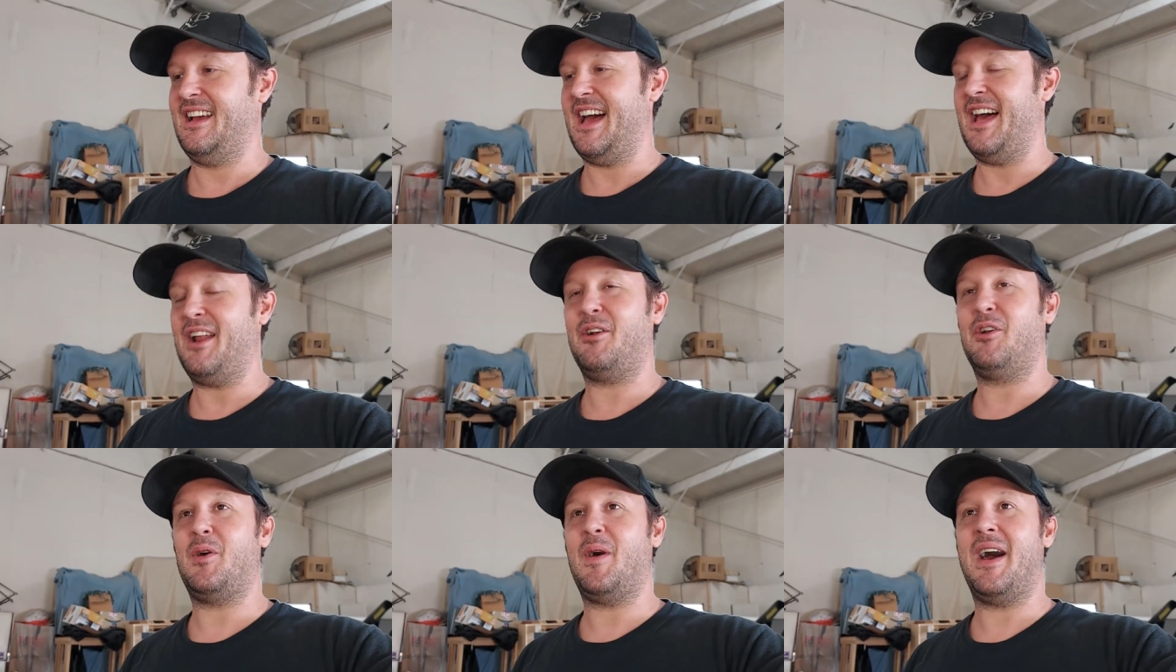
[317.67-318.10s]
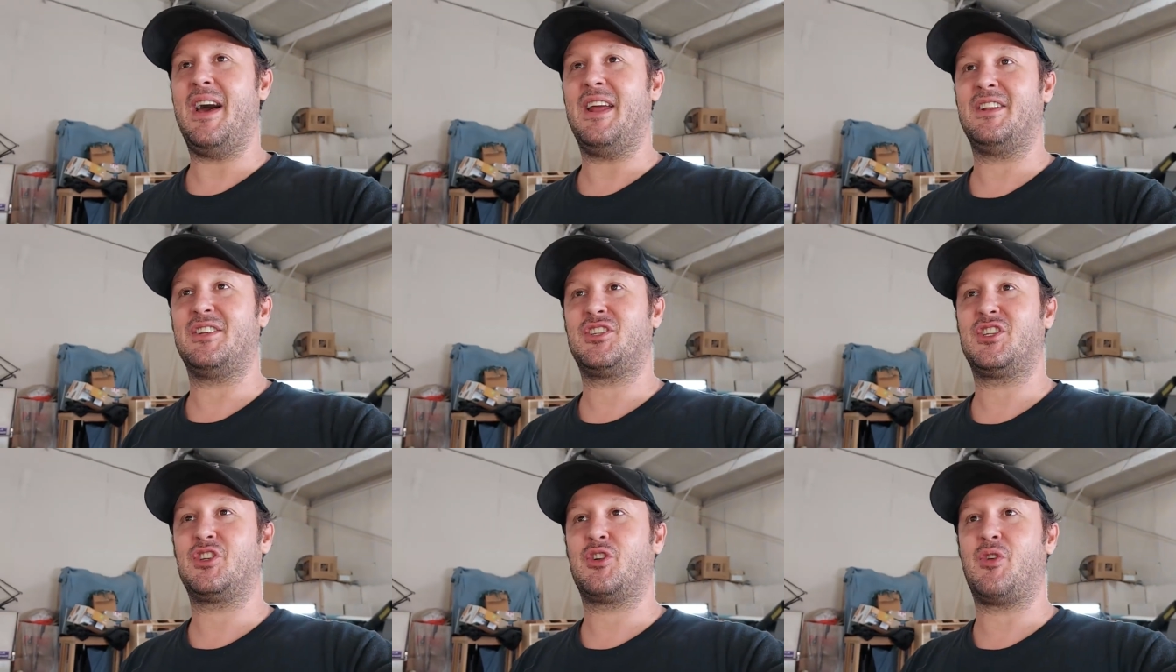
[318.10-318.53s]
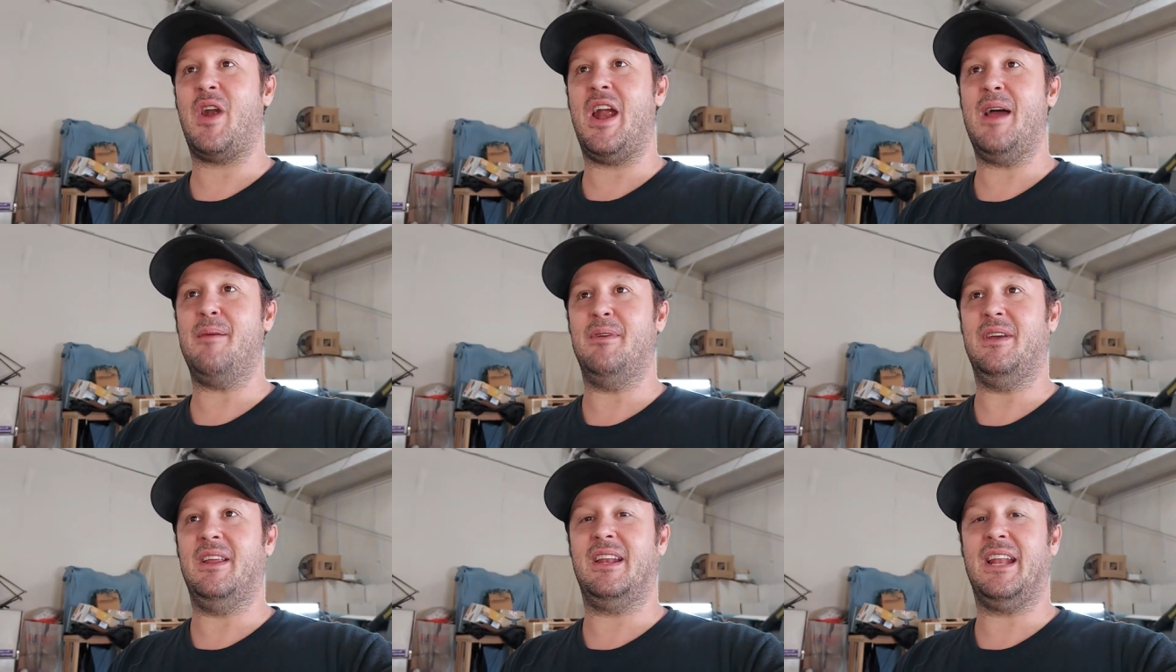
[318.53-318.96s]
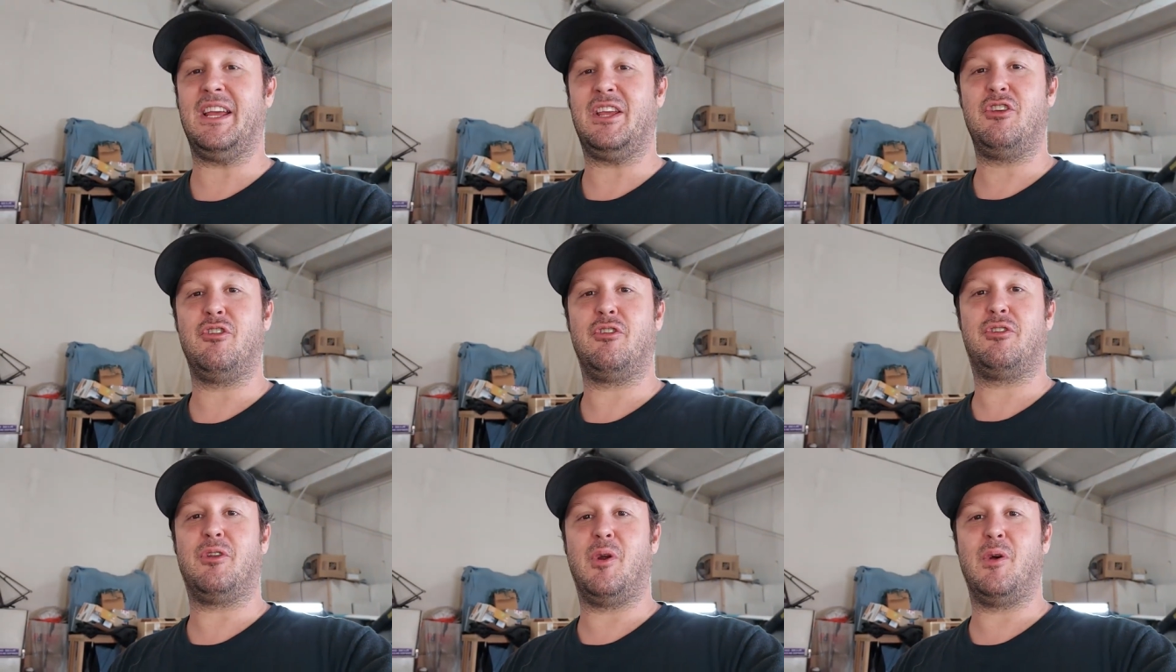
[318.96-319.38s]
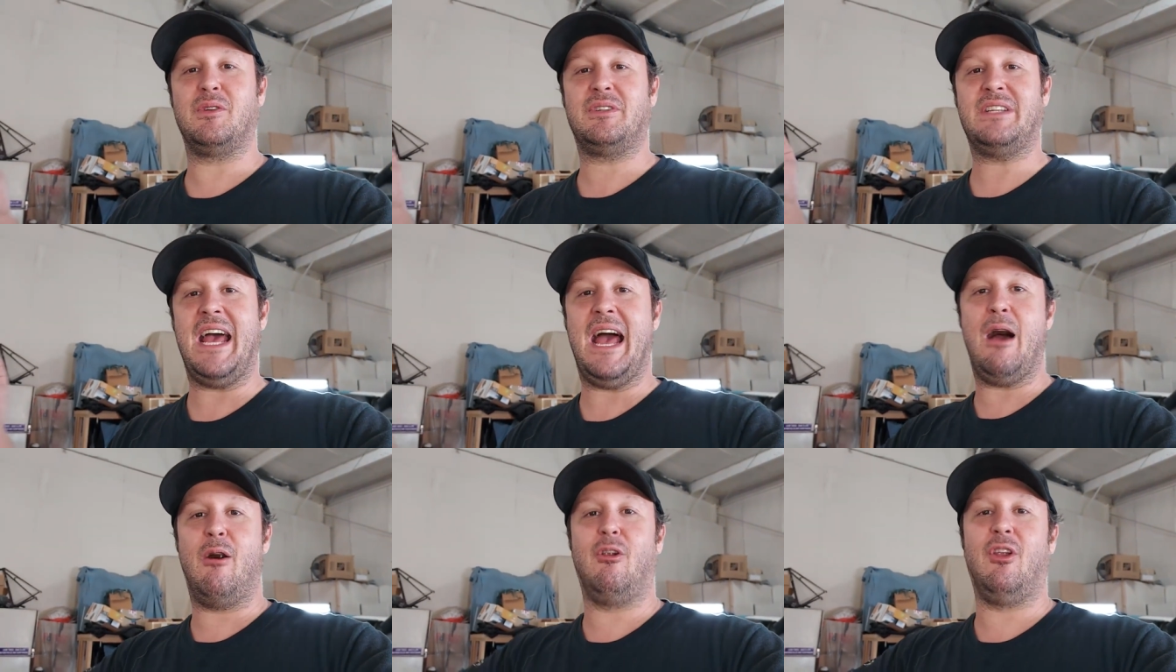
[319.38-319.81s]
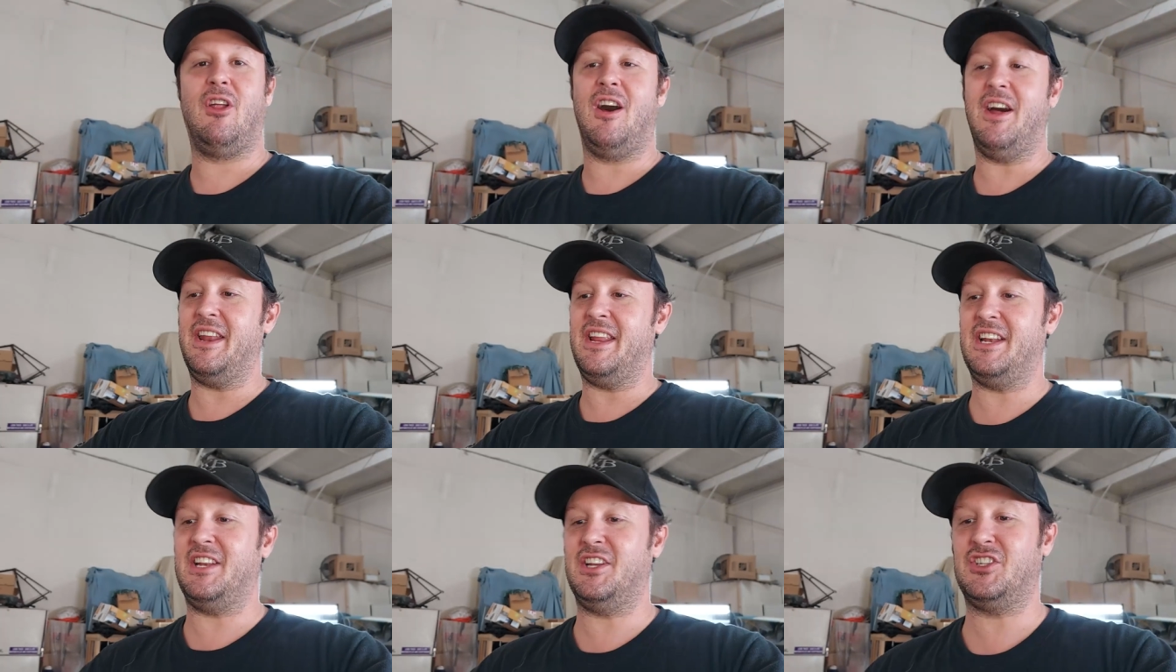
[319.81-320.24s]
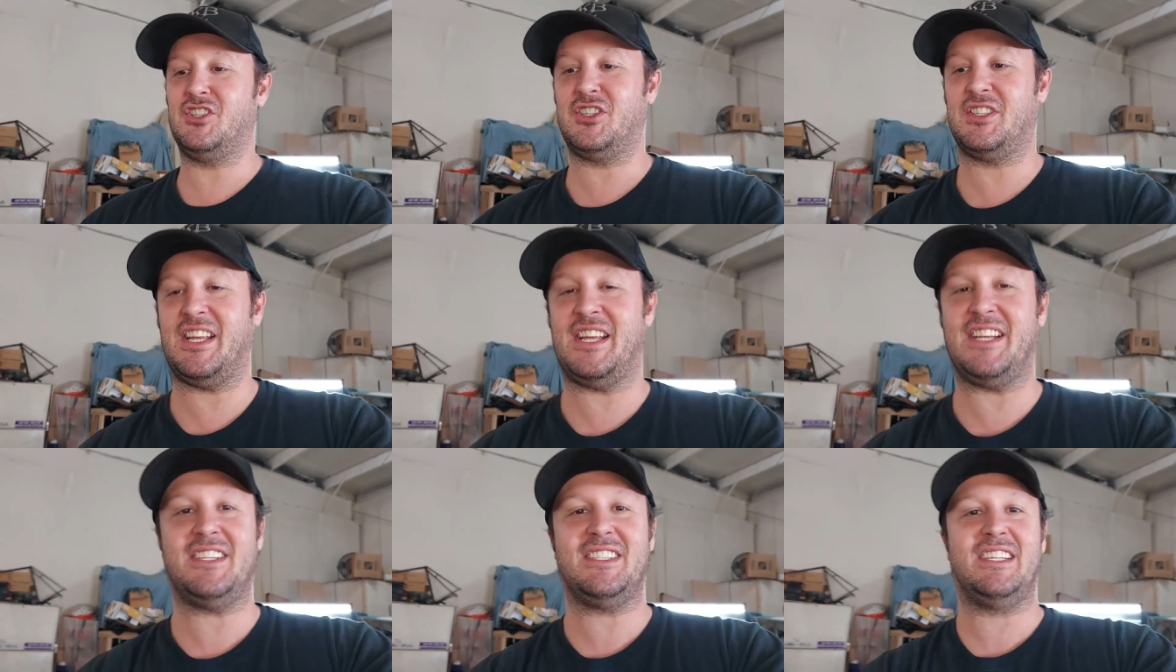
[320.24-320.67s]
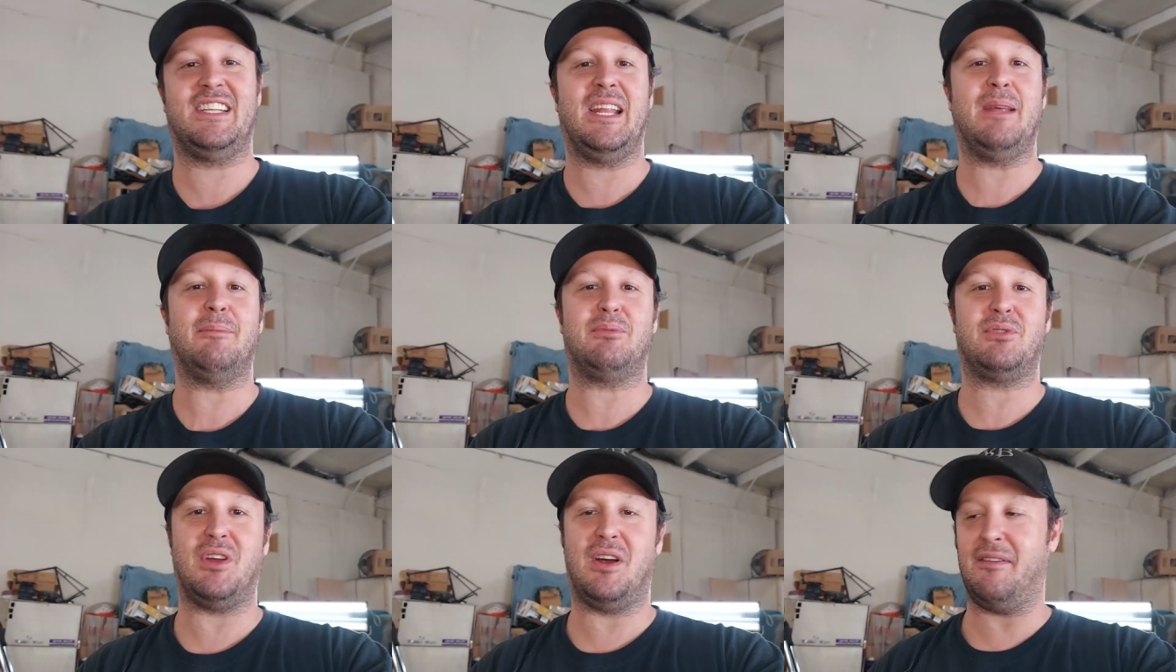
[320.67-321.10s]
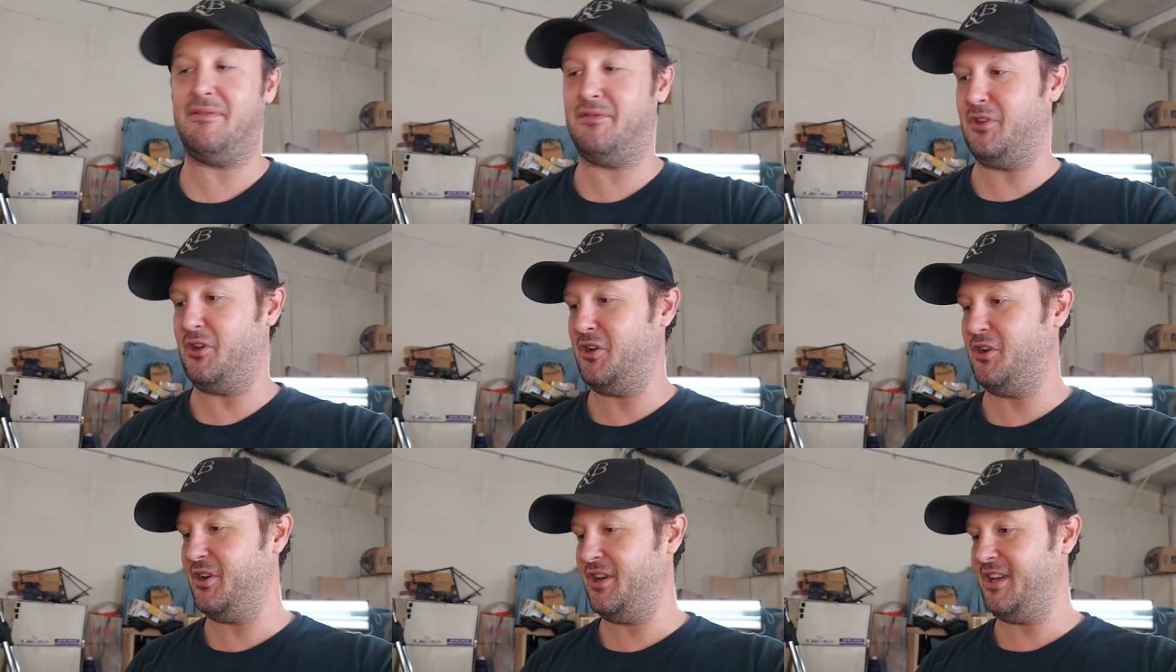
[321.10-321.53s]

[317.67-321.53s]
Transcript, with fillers: I don't know how to describe it. Like you throw a towel on it and it just like slips off the it's hood.